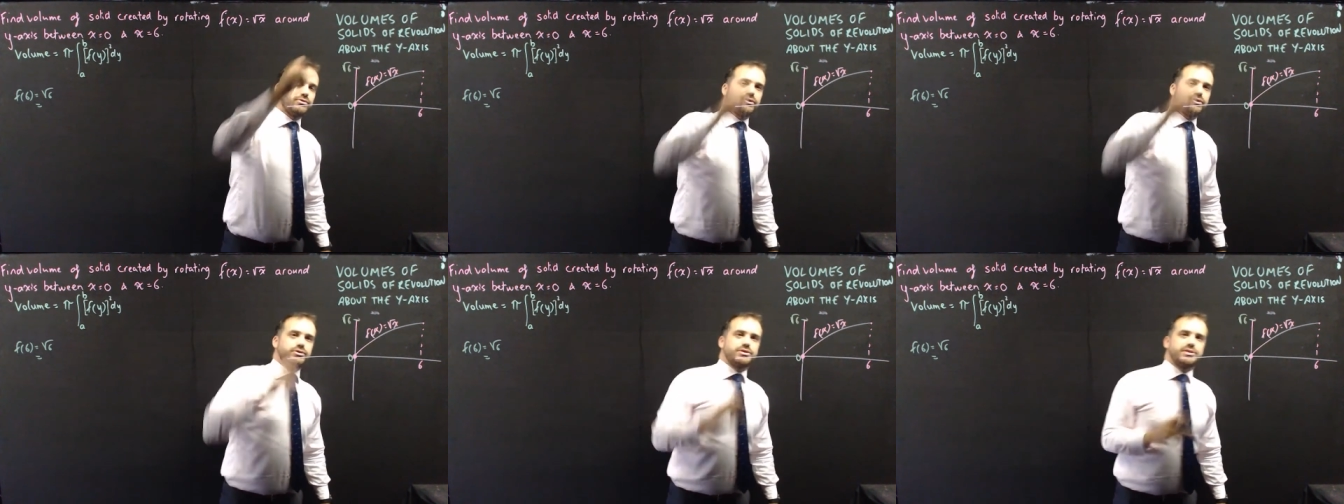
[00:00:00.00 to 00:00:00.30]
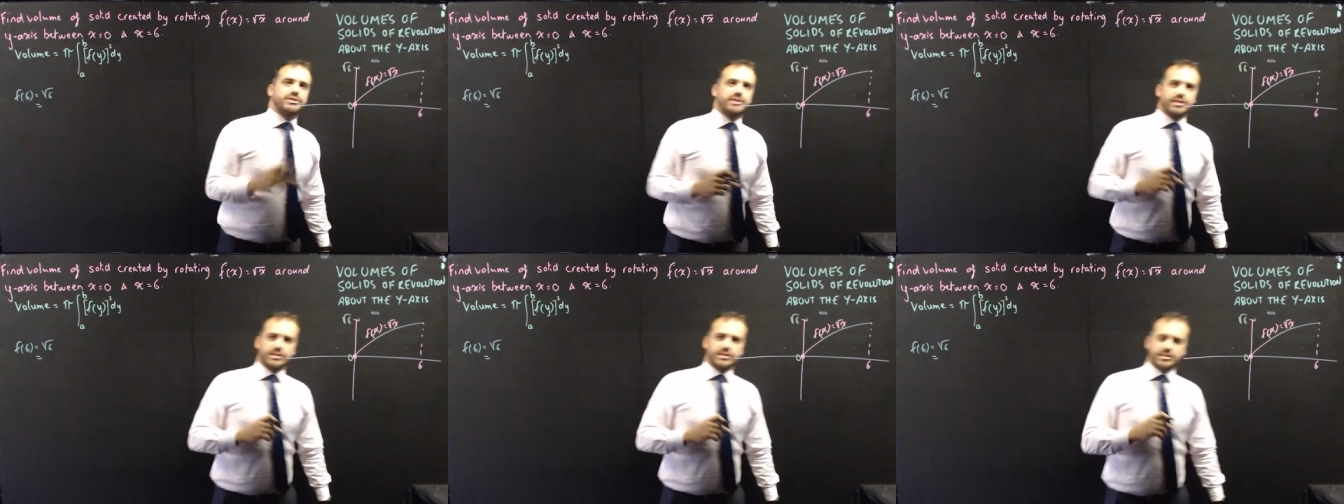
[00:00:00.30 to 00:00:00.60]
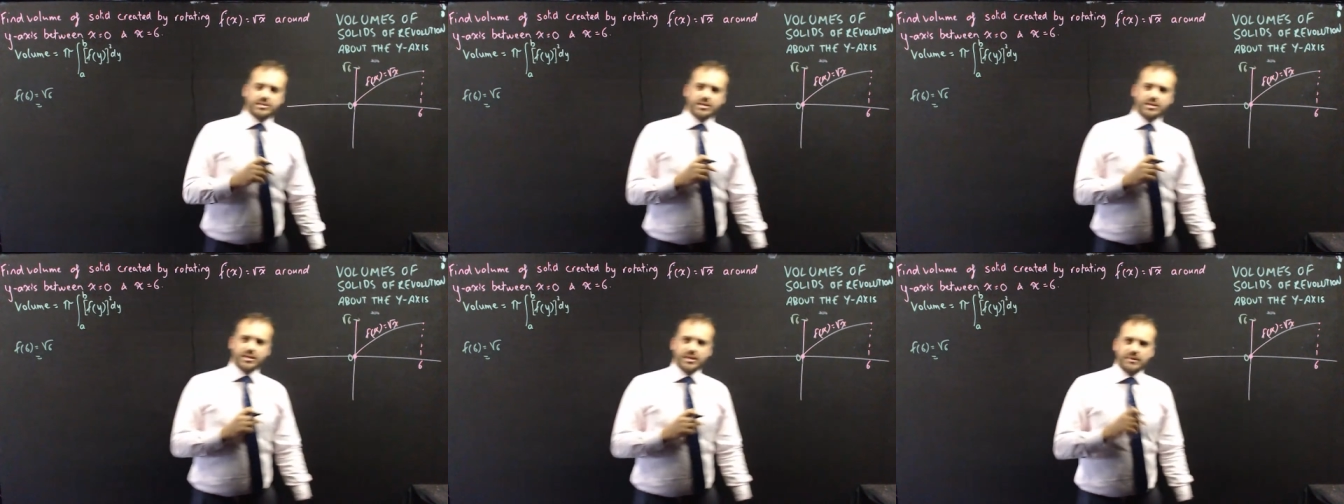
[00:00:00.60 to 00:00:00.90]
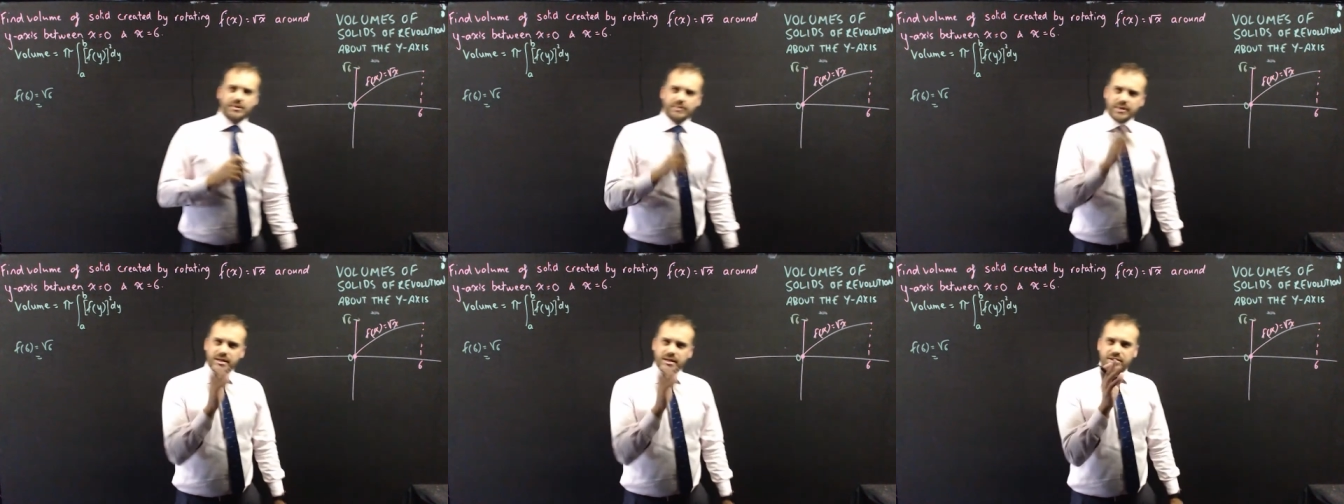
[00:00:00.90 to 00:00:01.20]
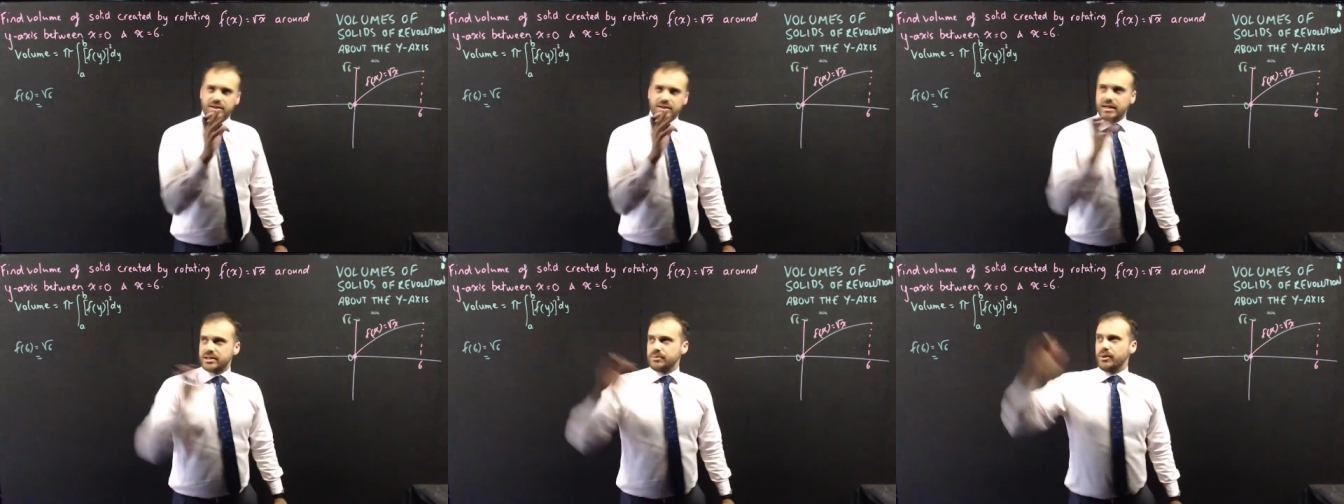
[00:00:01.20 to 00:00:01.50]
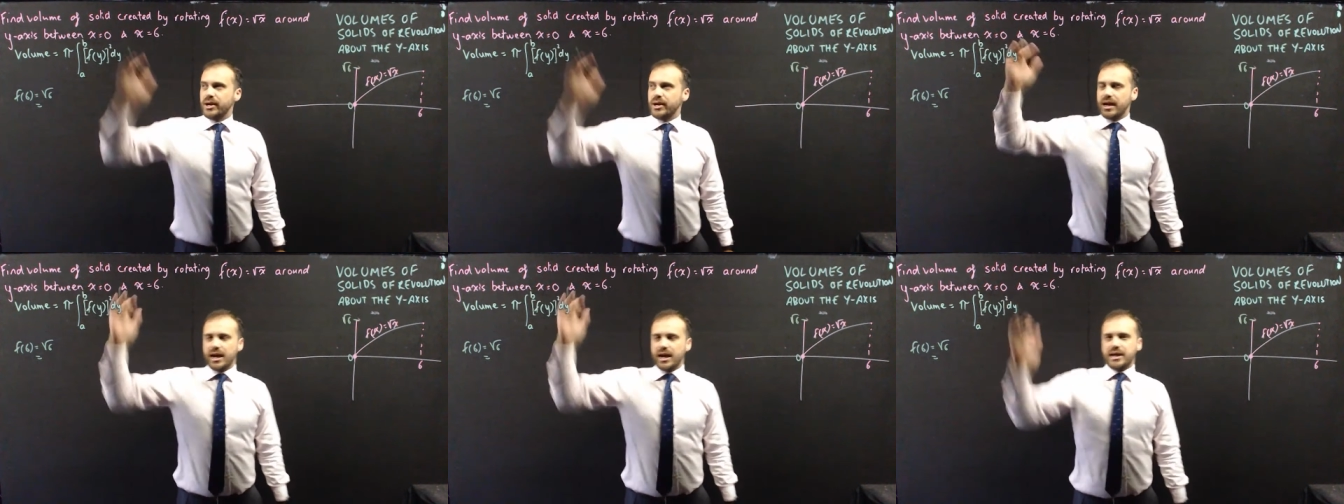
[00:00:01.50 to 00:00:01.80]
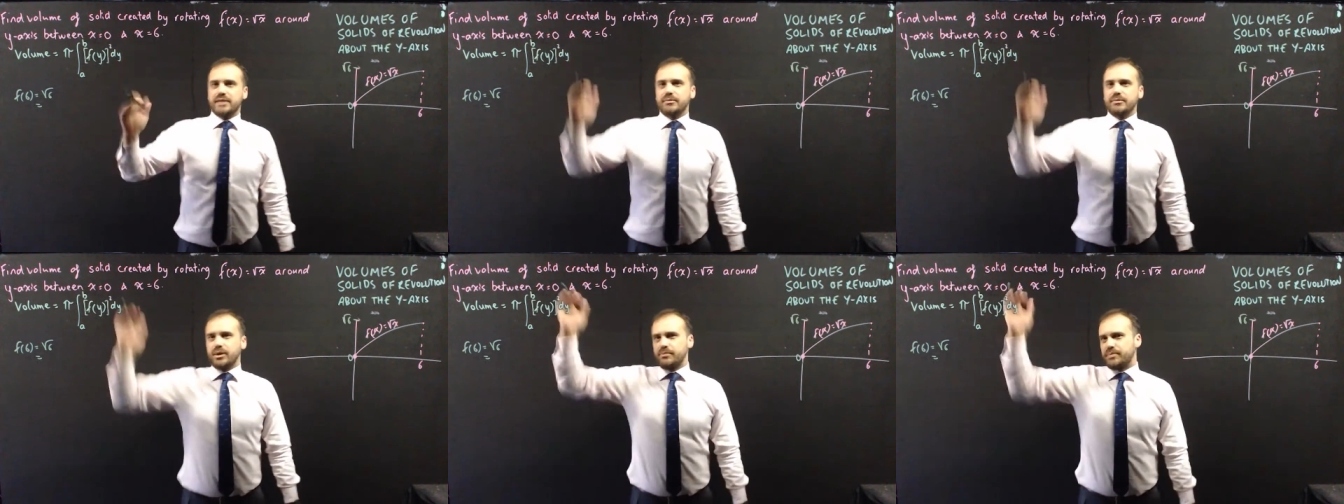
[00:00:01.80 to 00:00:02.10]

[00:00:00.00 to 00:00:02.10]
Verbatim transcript: root 6. So that's my A and my